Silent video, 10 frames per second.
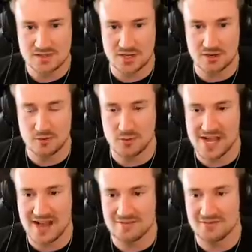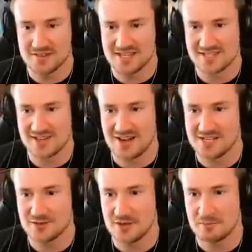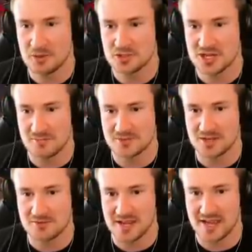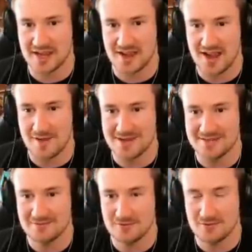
So we have this guy doing push-ups over here. Like, I mean,